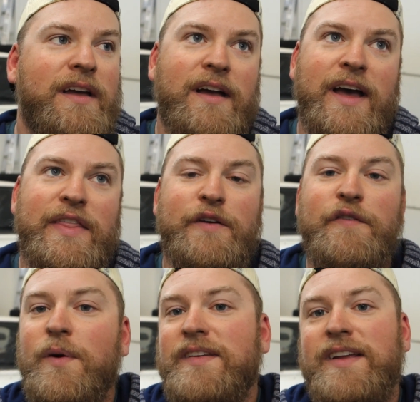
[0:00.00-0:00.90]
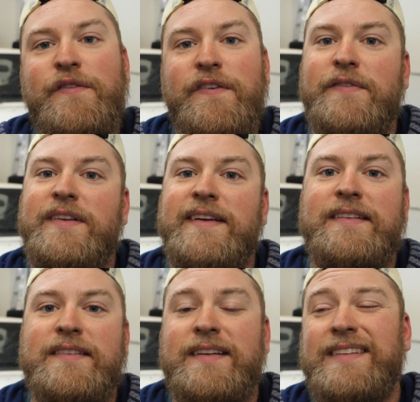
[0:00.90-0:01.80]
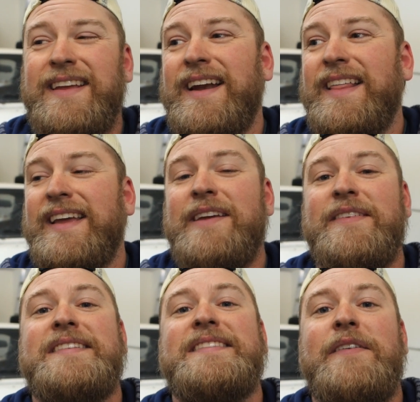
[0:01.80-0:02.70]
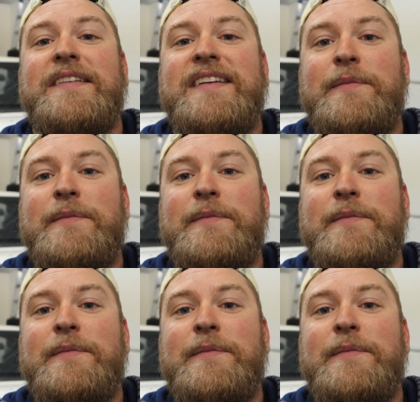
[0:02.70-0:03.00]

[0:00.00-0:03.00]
I think 14, 15, 16, and I think even 17